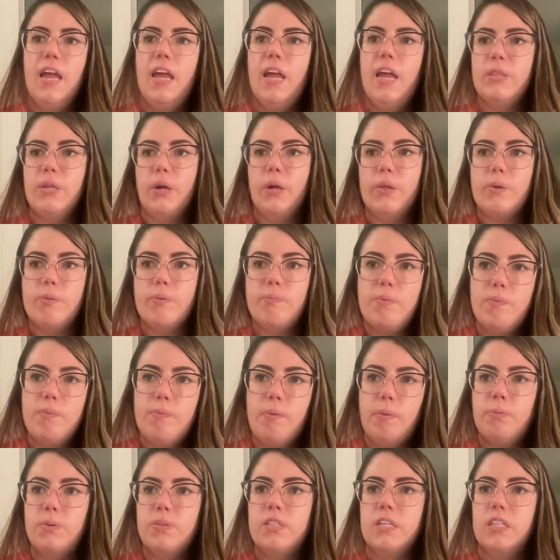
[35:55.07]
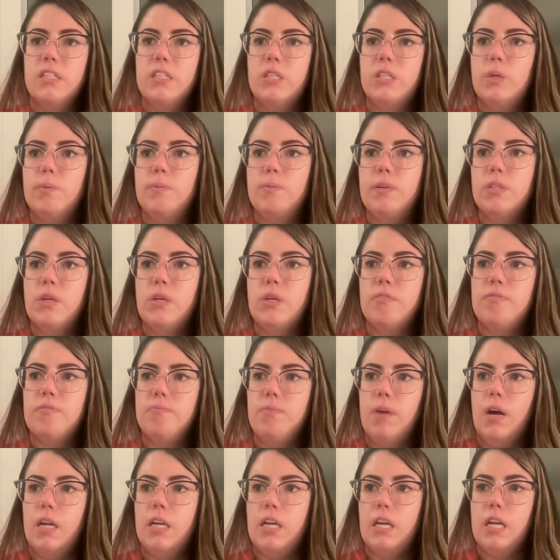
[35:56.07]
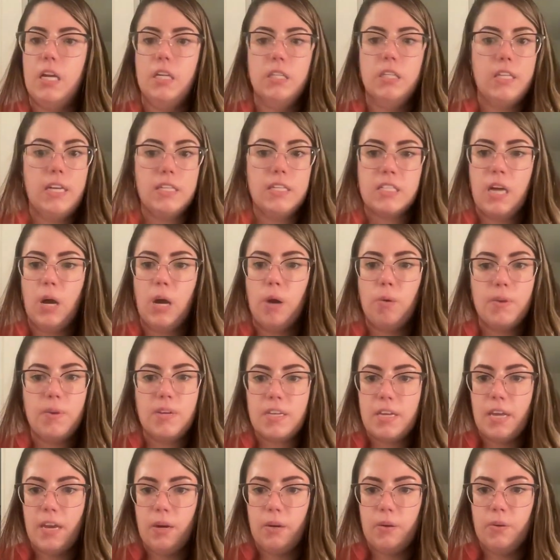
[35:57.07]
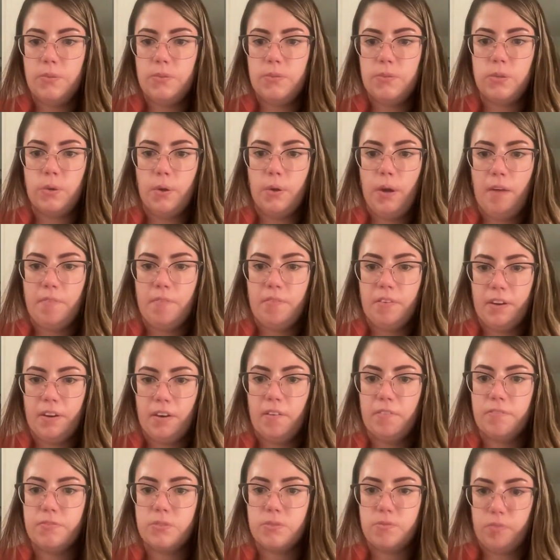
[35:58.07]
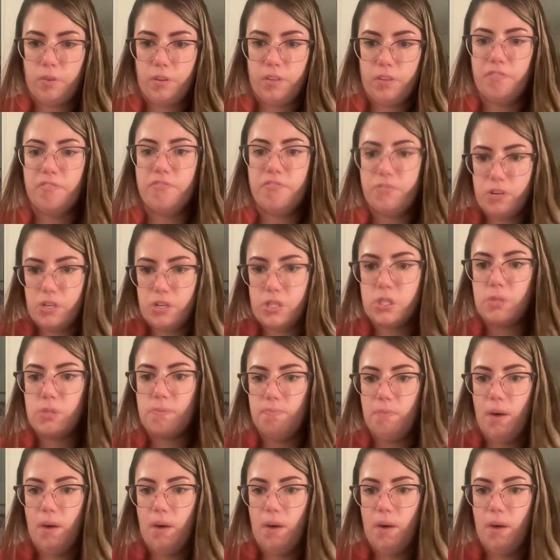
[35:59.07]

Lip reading: and other people put a little bit of money, and that's how we cared to have enough for the first